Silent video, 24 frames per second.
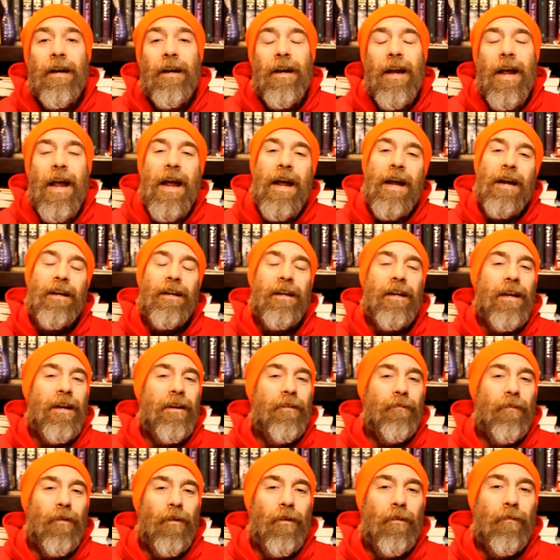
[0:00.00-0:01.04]
and
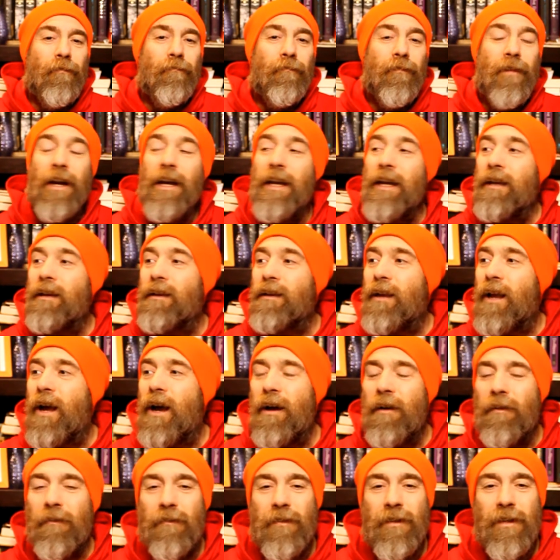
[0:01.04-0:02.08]
evil. That He
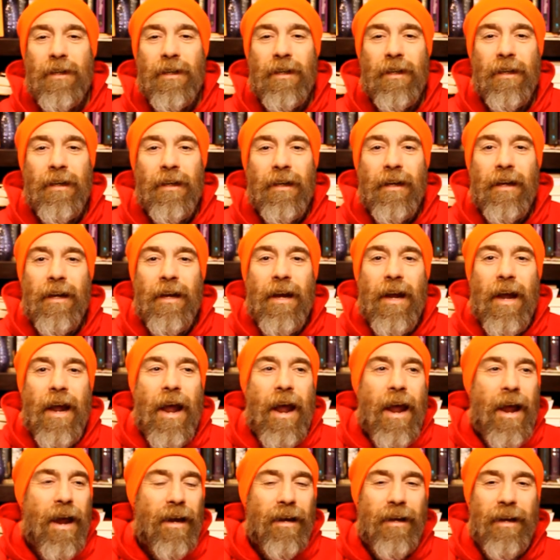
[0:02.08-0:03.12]
loves
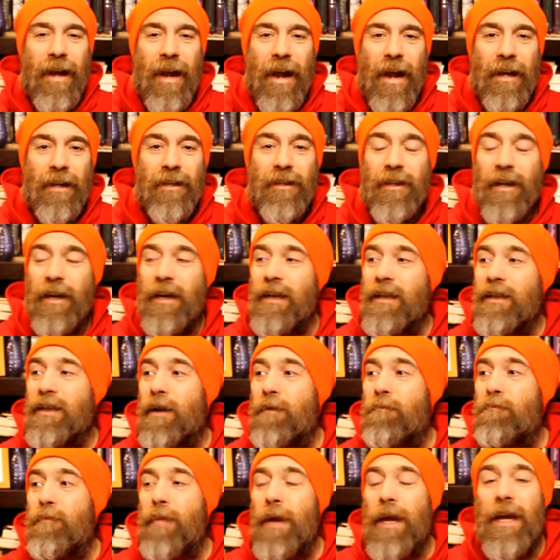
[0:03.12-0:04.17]
and hates. That He's
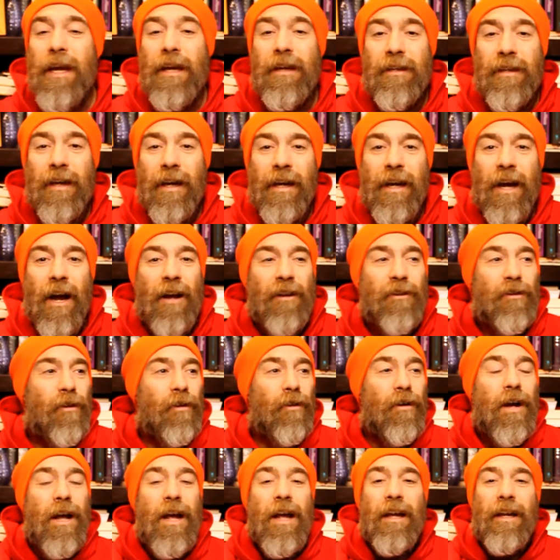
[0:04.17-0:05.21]
at peace and He
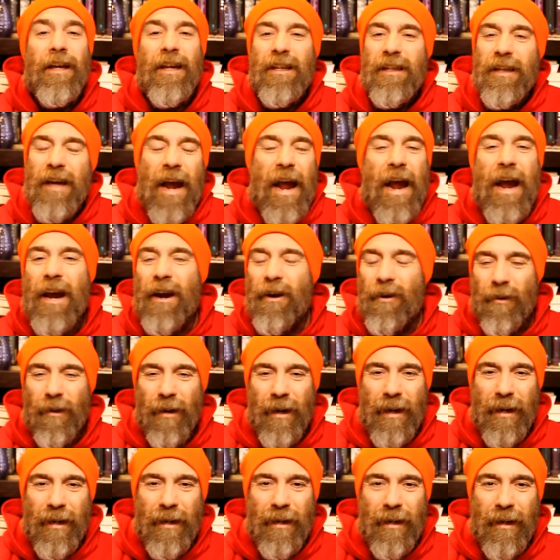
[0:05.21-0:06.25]
also gets
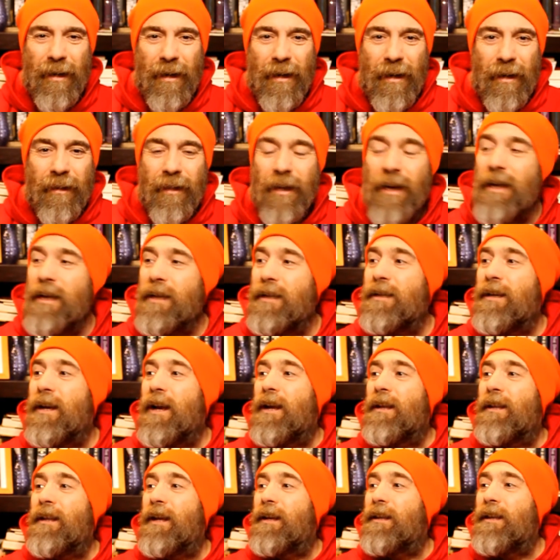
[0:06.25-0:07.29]
angry. That, he's,
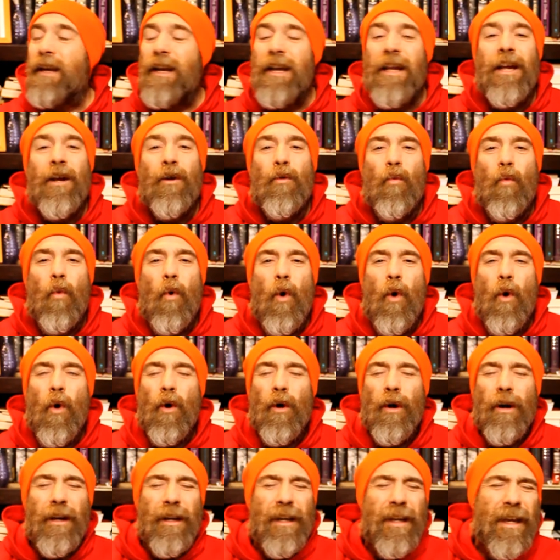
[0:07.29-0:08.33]
that, that He can
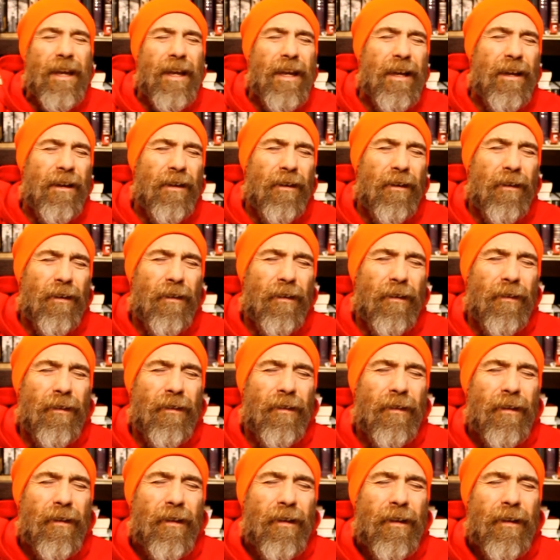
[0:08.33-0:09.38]
war and kill
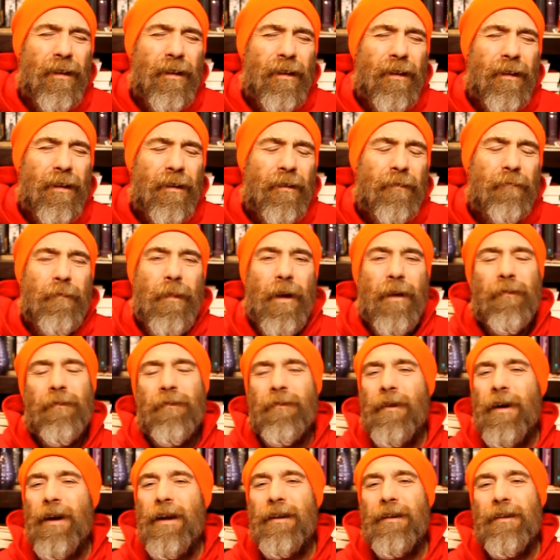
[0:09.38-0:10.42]
my
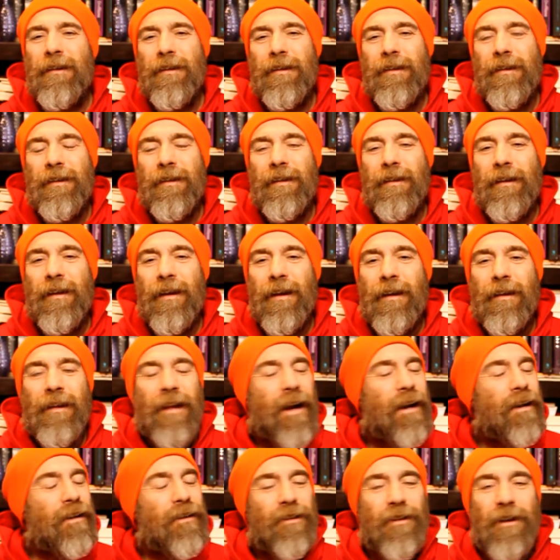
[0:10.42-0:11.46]
friends.
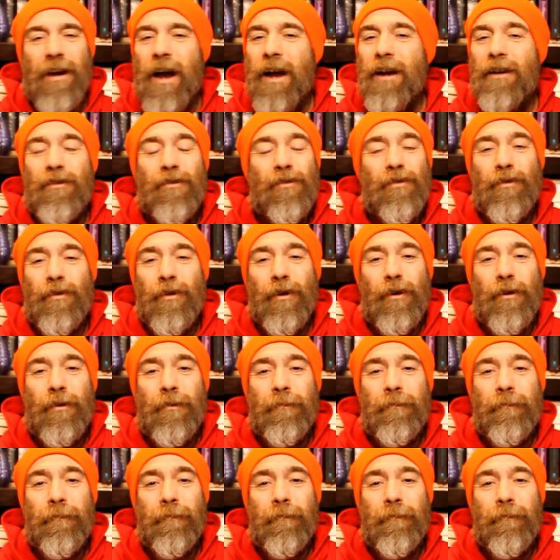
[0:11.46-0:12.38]
That is not true.